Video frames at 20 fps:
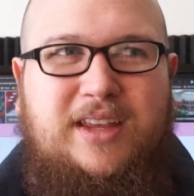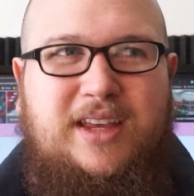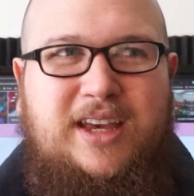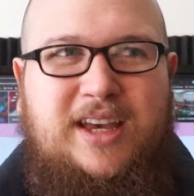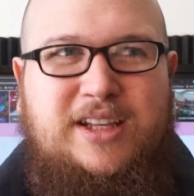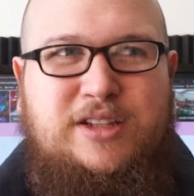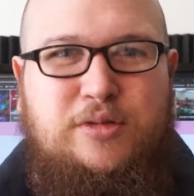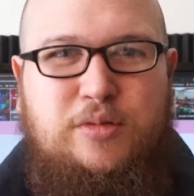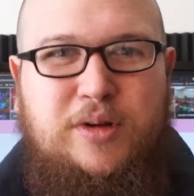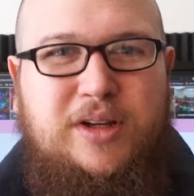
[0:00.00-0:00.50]

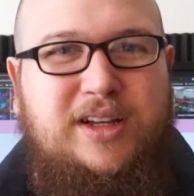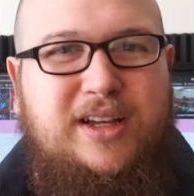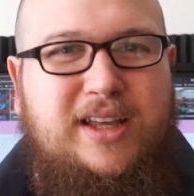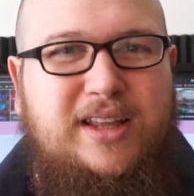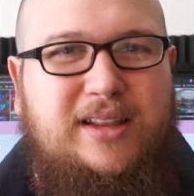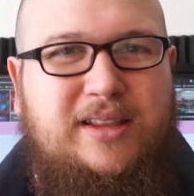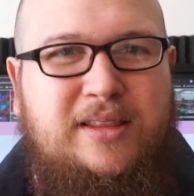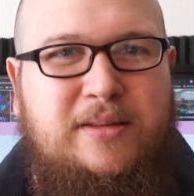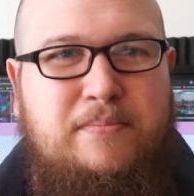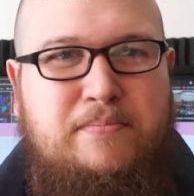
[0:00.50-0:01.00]
it's
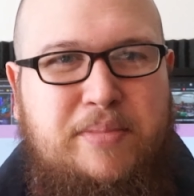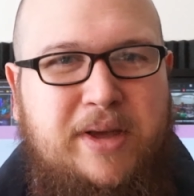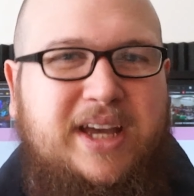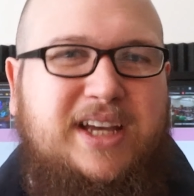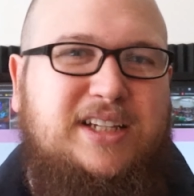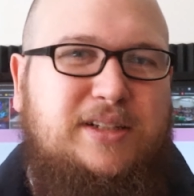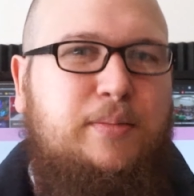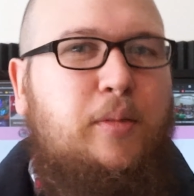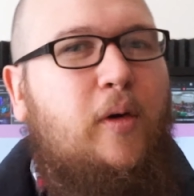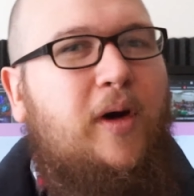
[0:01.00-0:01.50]
really the
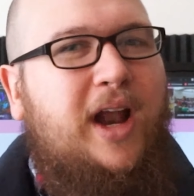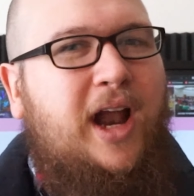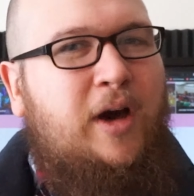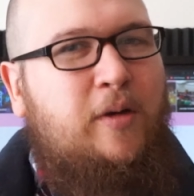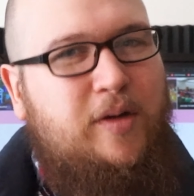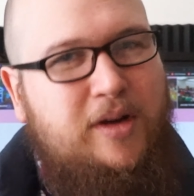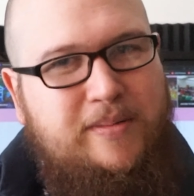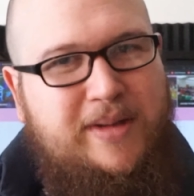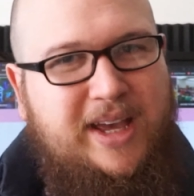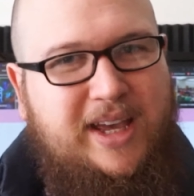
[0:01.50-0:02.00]
biggest point I
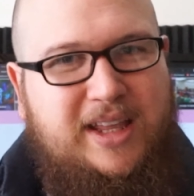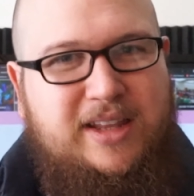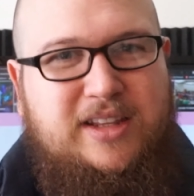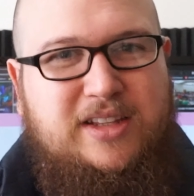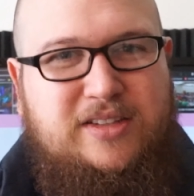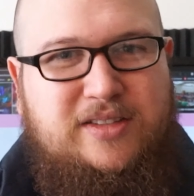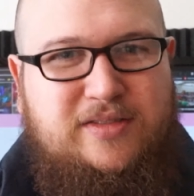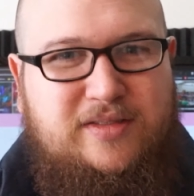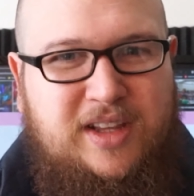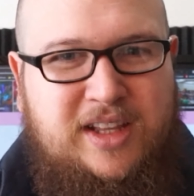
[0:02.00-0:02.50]
want to make in
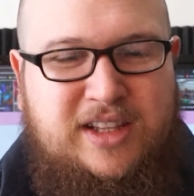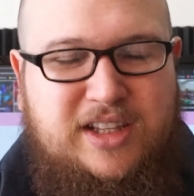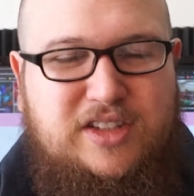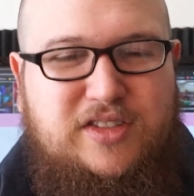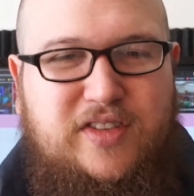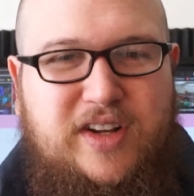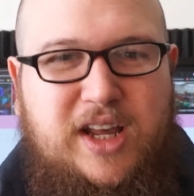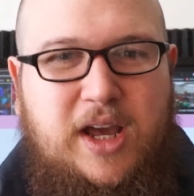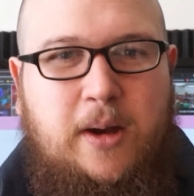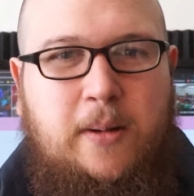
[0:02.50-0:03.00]
this
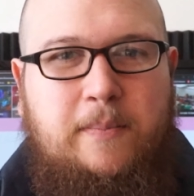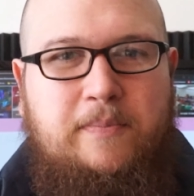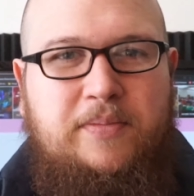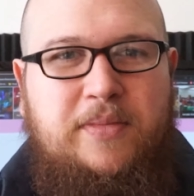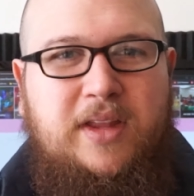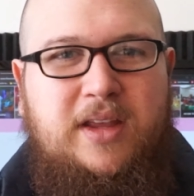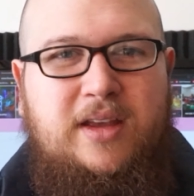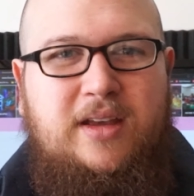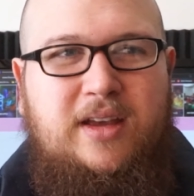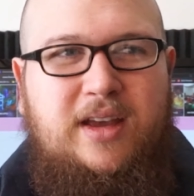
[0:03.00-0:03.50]
video
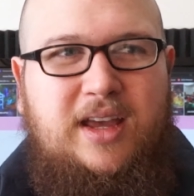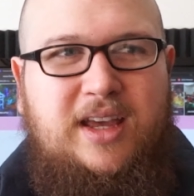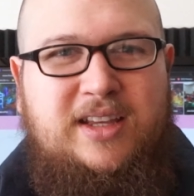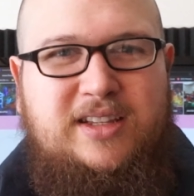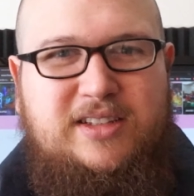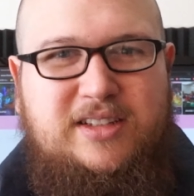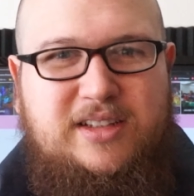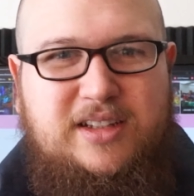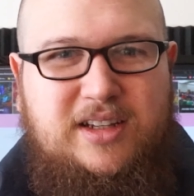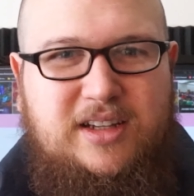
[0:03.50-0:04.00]

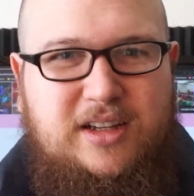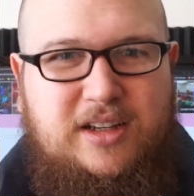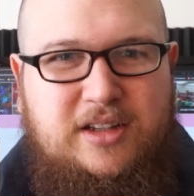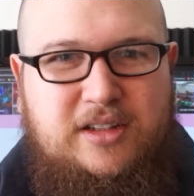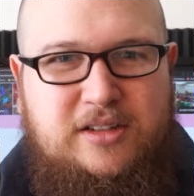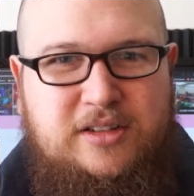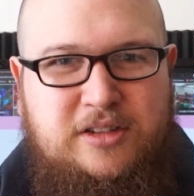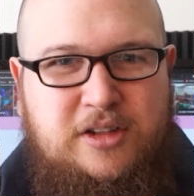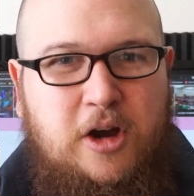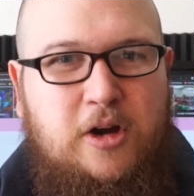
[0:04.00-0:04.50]
is,
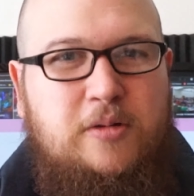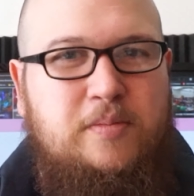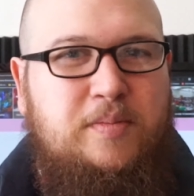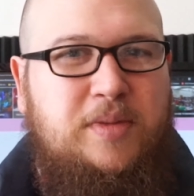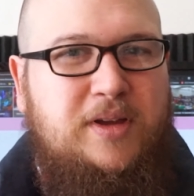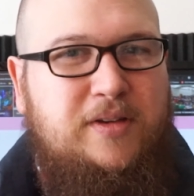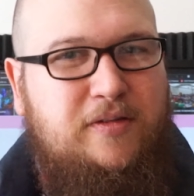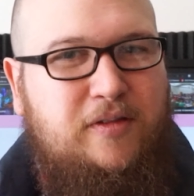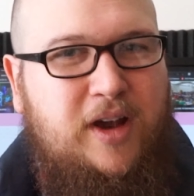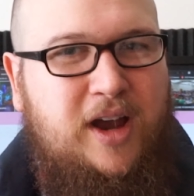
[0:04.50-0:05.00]
don't
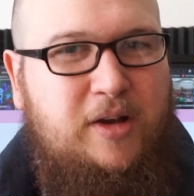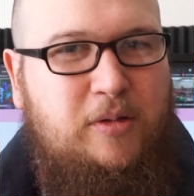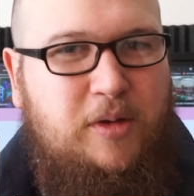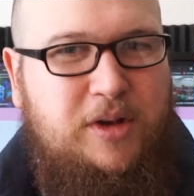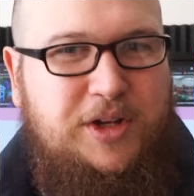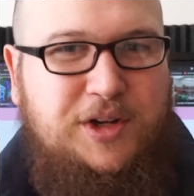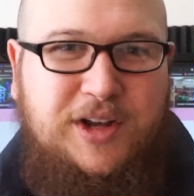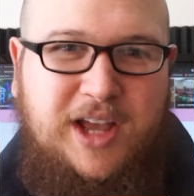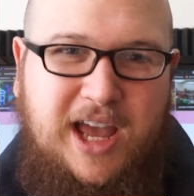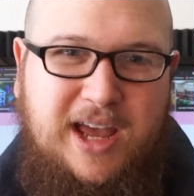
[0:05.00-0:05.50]
be afraid
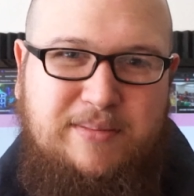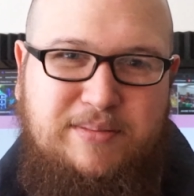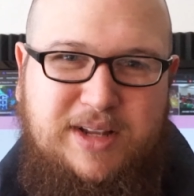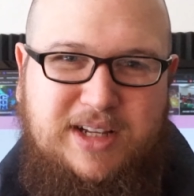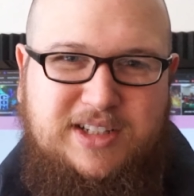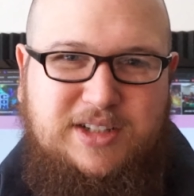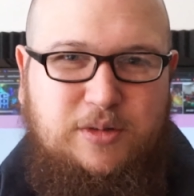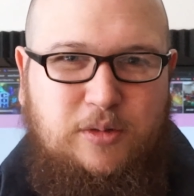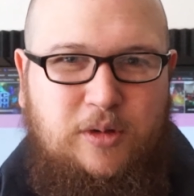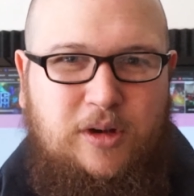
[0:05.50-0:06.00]
when your game
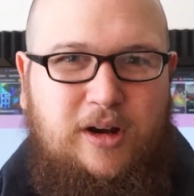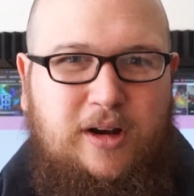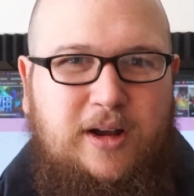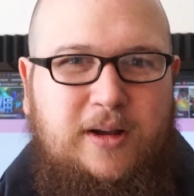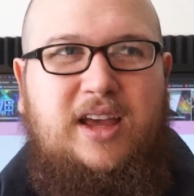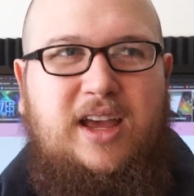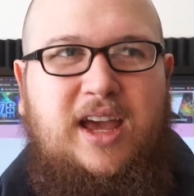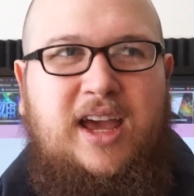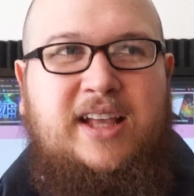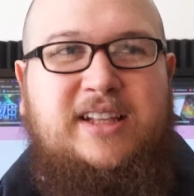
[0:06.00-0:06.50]
doesn't
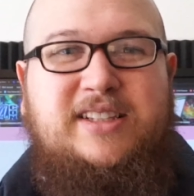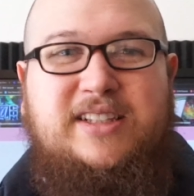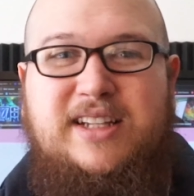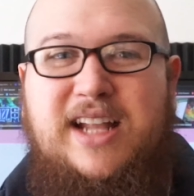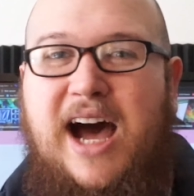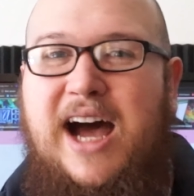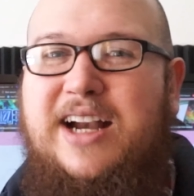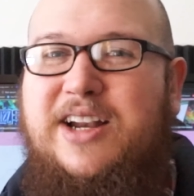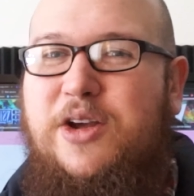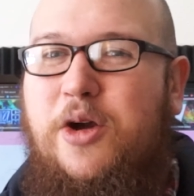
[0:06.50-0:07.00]
work. It's
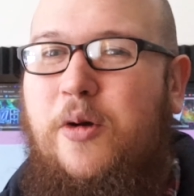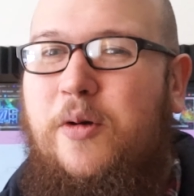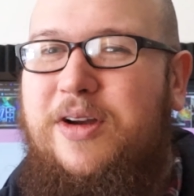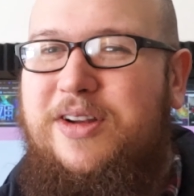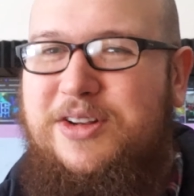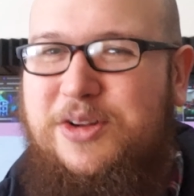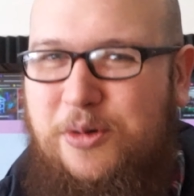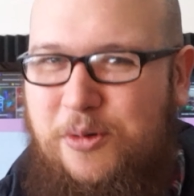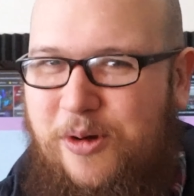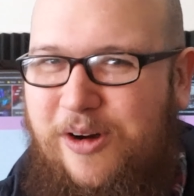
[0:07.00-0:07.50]
not
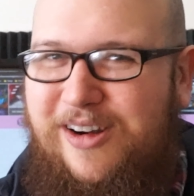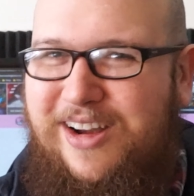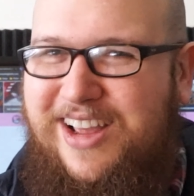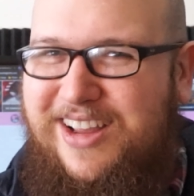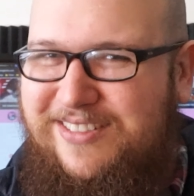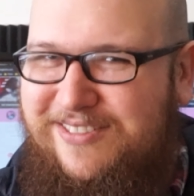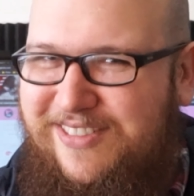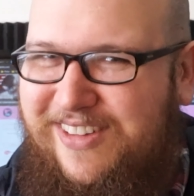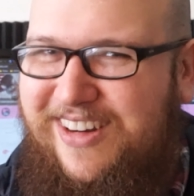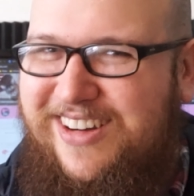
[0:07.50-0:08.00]
going to work
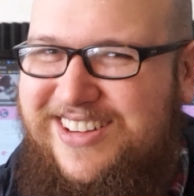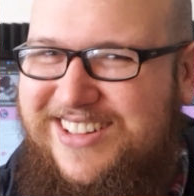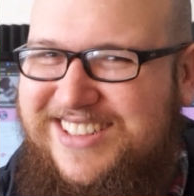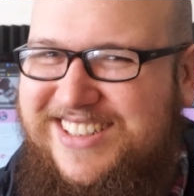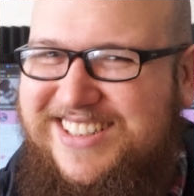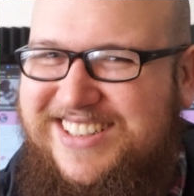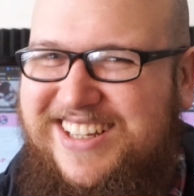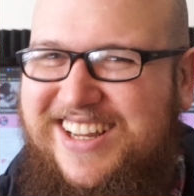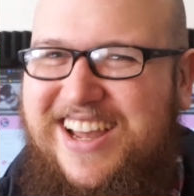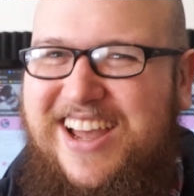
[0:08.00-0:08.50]
at
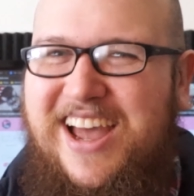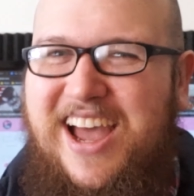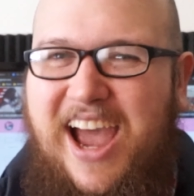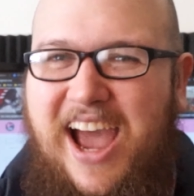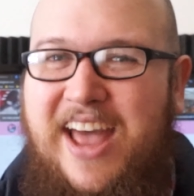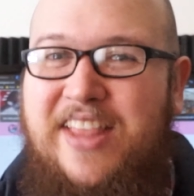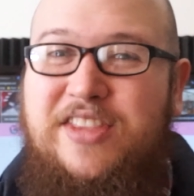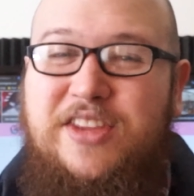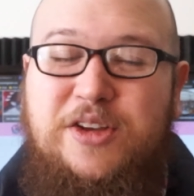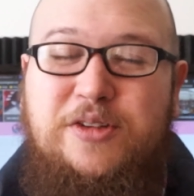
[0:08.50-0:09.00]
first,
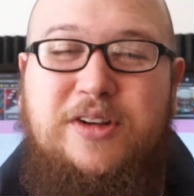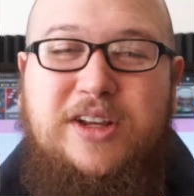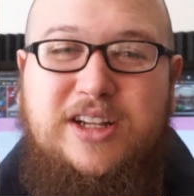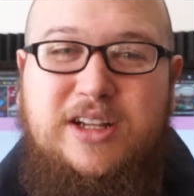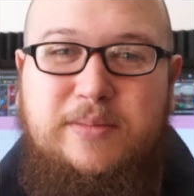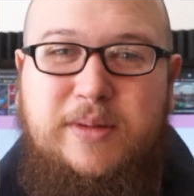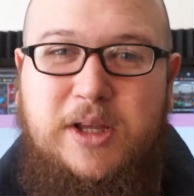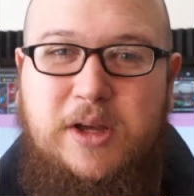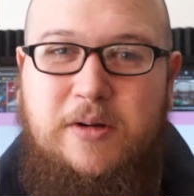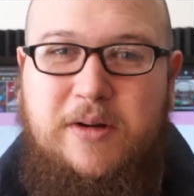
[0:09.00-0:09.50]
and you need
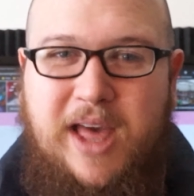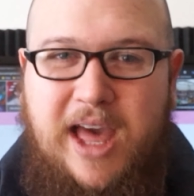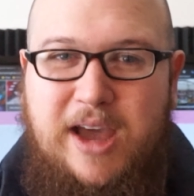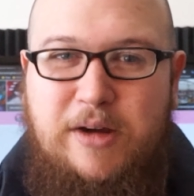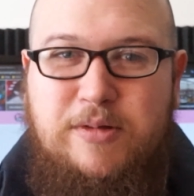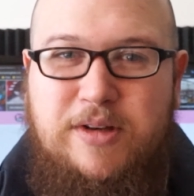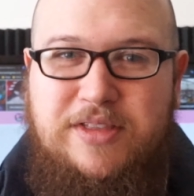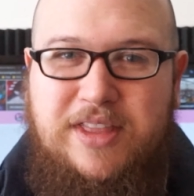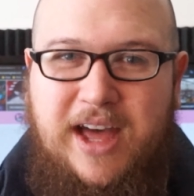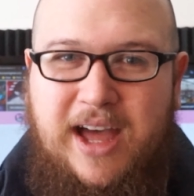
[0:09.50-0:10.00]
to be okay
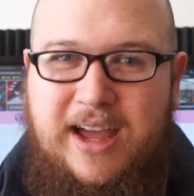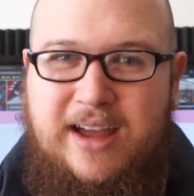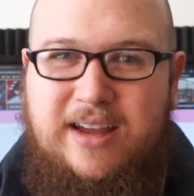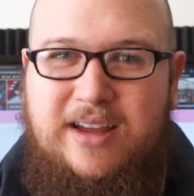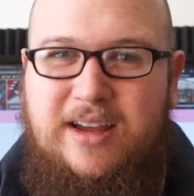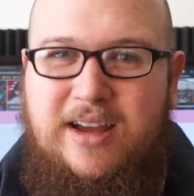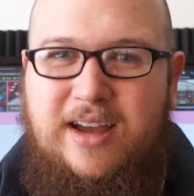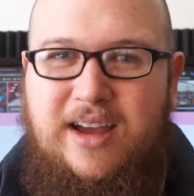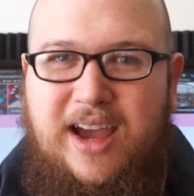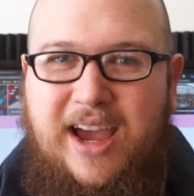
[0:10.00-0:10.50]
with that.
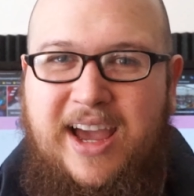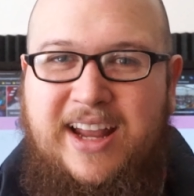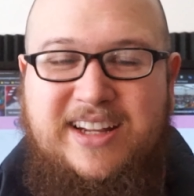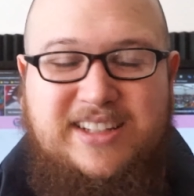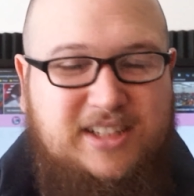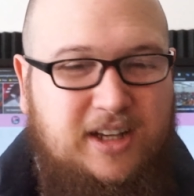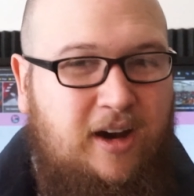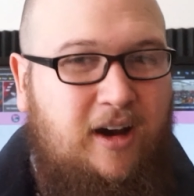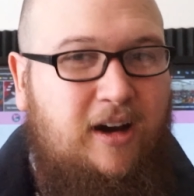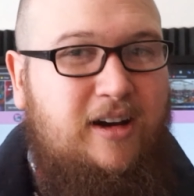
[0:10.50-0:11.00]
And
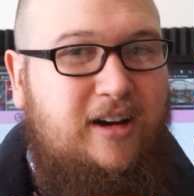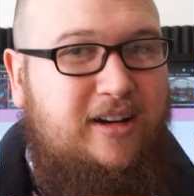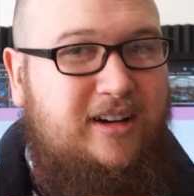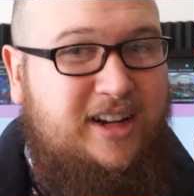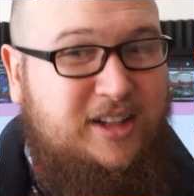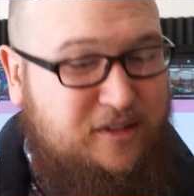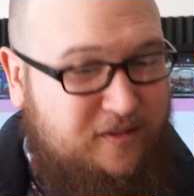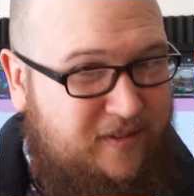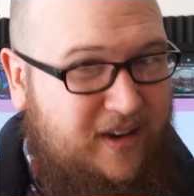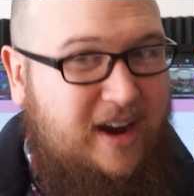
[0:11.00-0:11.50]
it's hard.
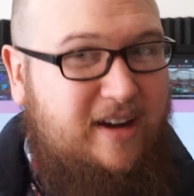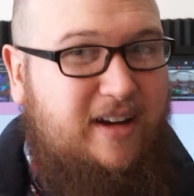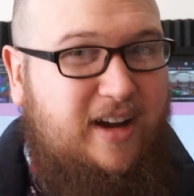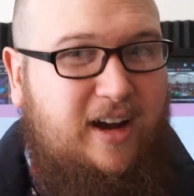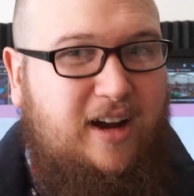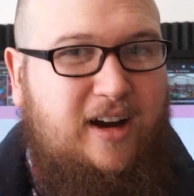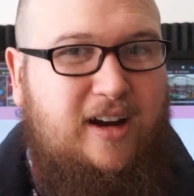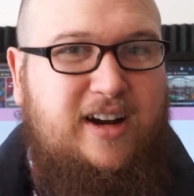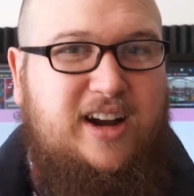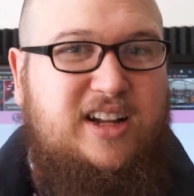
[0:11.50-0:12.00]
It's very
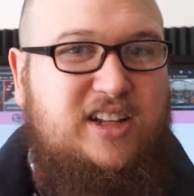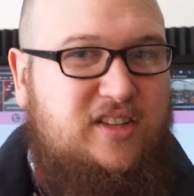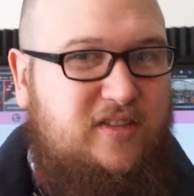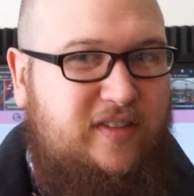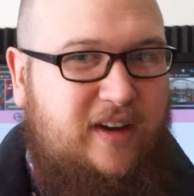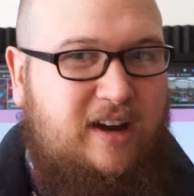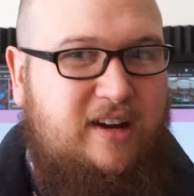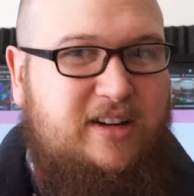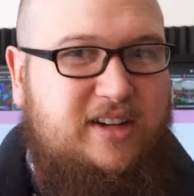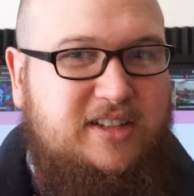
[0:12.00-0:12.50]
hard, and it's
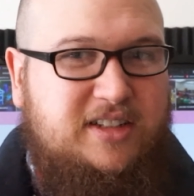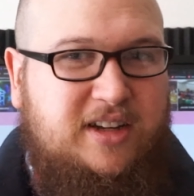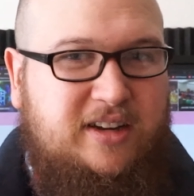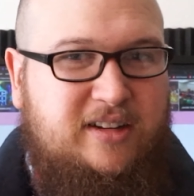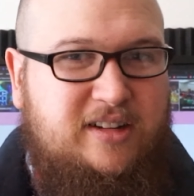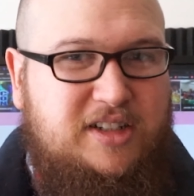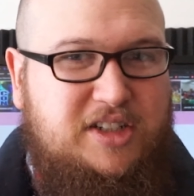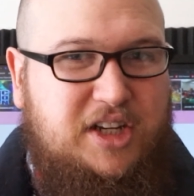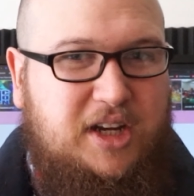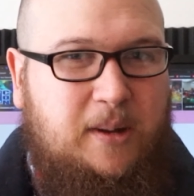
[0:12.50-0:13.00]
very
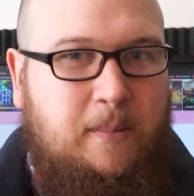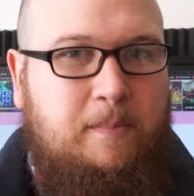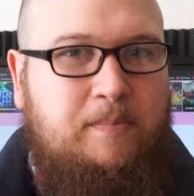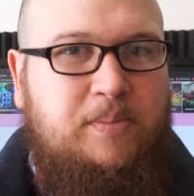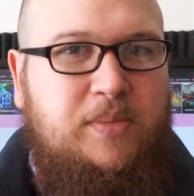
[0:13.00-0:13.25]
discouraging.